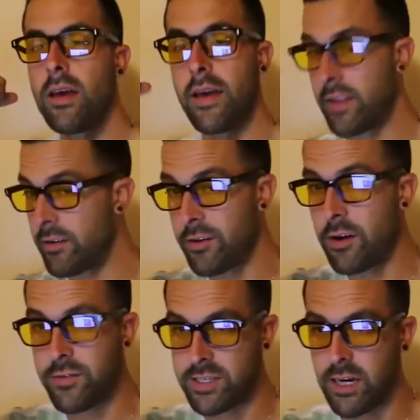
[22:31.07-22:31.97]
And then, you
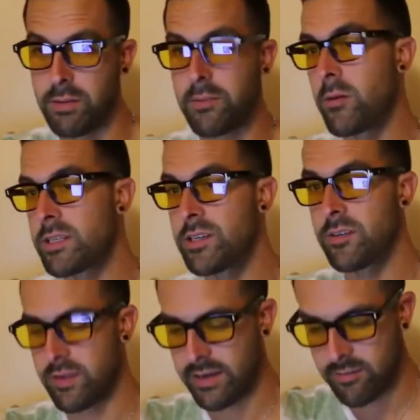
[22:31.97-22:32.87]
know, if you tell people what to
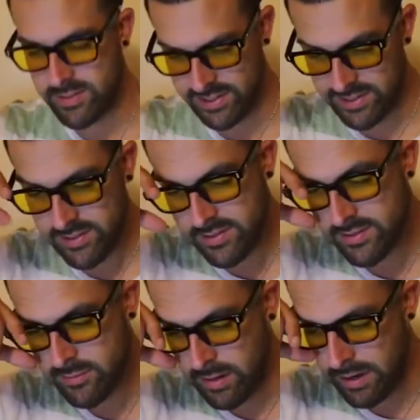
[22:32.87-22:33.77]
do, they're gonna resist,
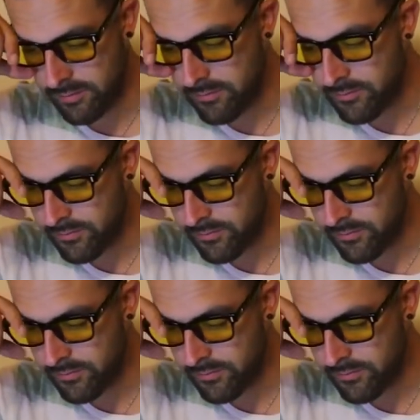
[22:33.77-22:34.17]
right?